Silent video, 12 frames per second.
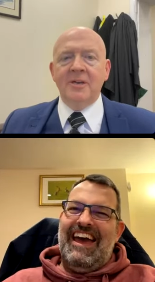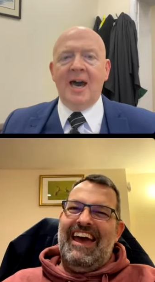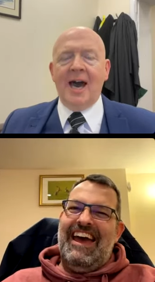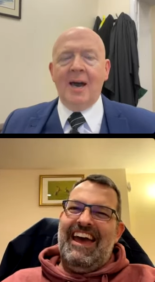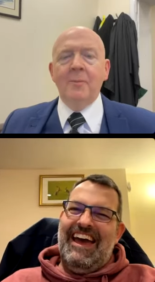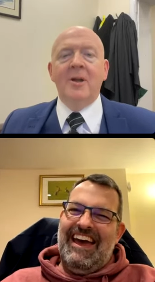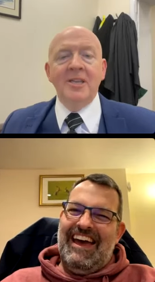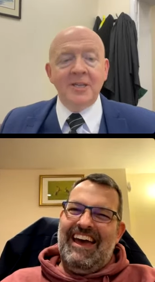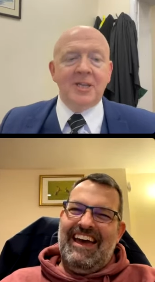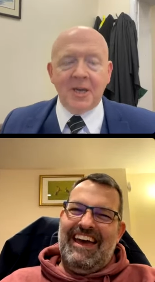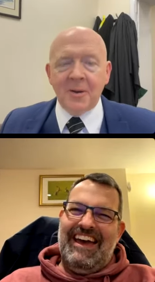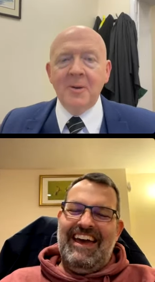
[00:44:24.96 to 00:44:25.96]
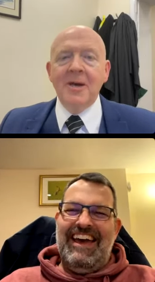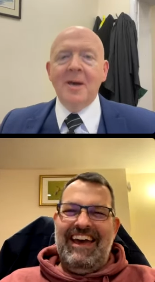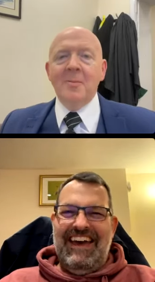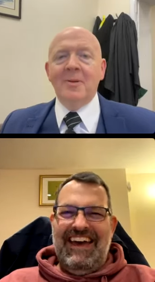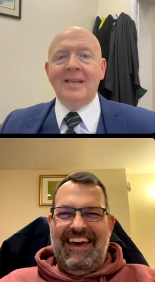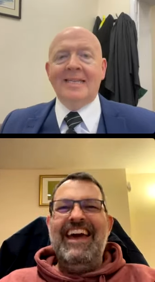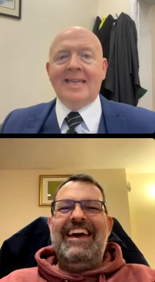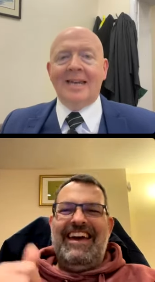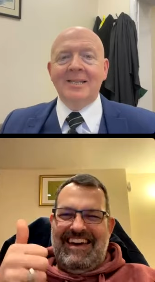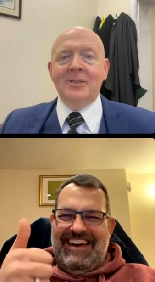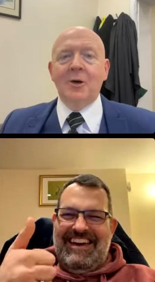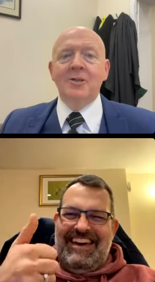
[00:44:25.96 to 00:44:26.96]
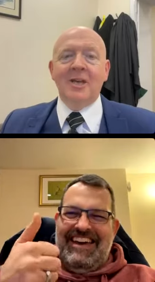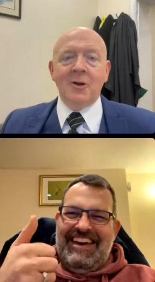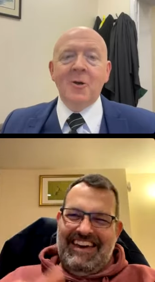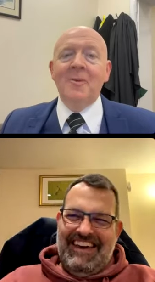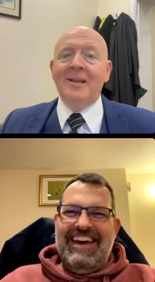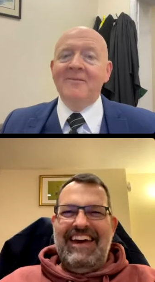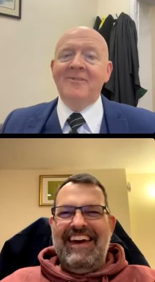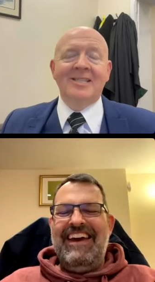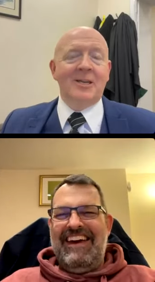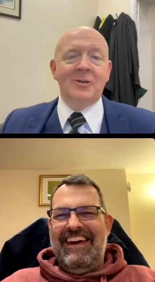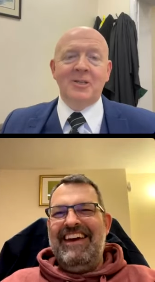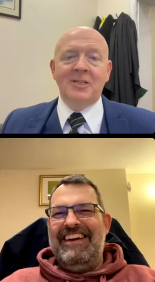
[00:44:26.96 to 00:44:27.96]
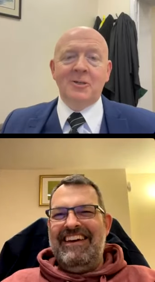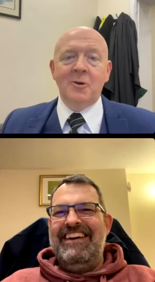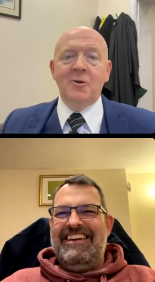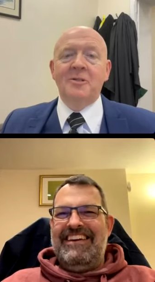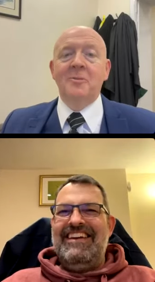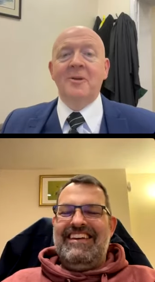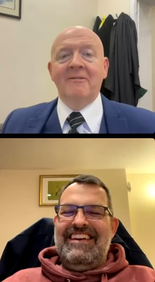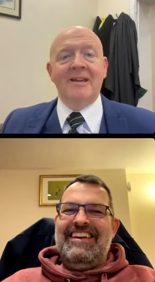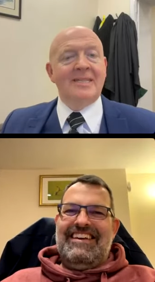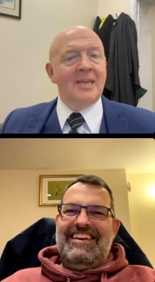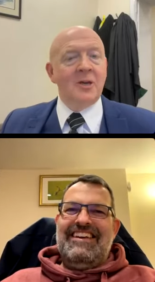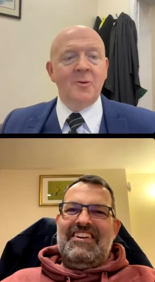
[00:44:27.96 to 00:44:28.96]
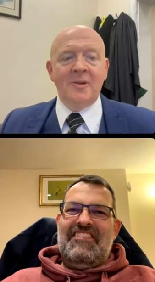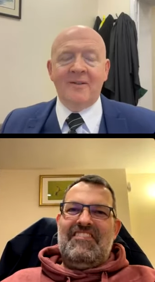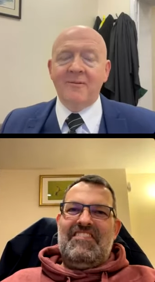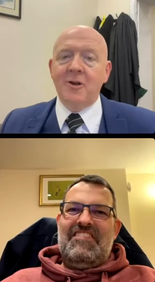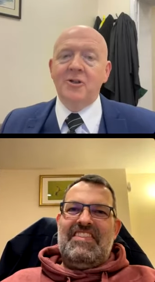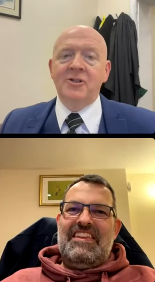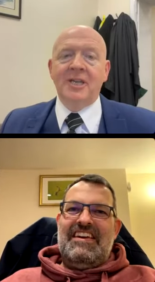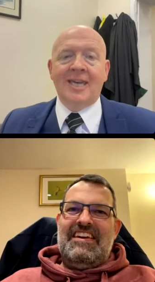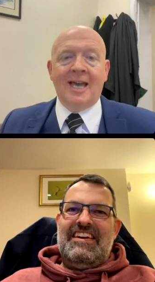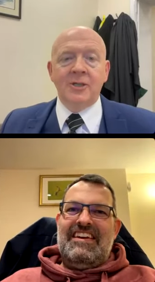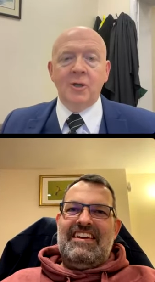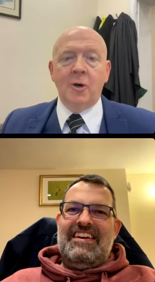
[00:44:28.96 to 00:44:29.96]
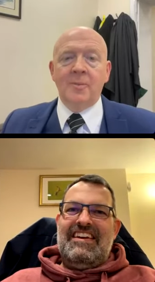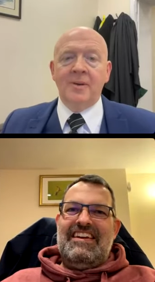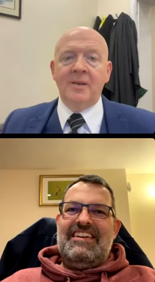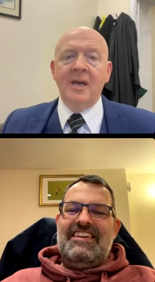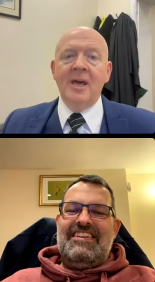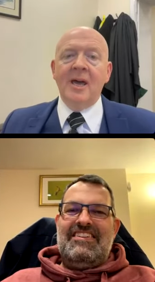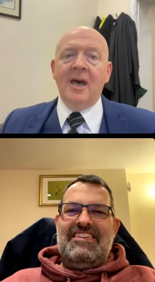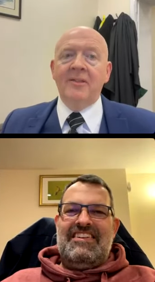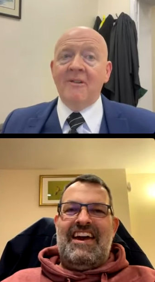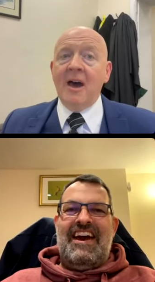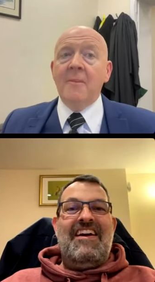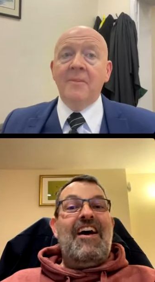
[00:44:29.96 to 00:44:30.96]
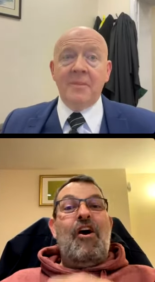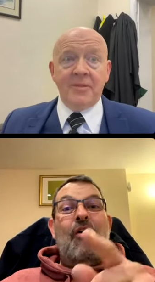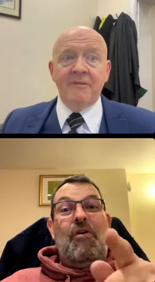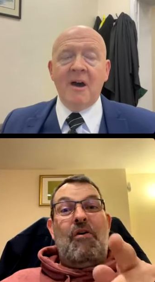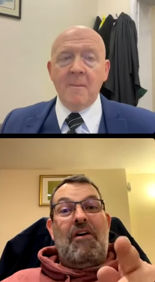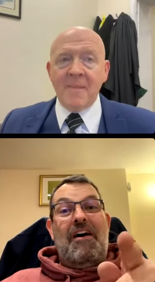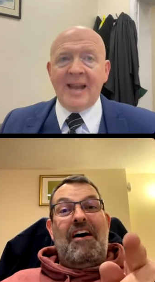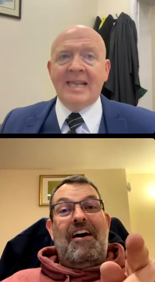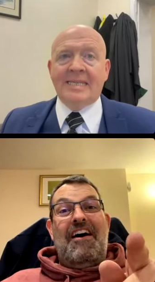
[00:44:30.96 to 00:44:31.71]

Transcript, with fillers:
Speaker 1: that, and when you do, please get in touch and come in and visit us in school because it'd be great to see you. Come and have lunch and catch up. And, and there yeah. aren't there aren't many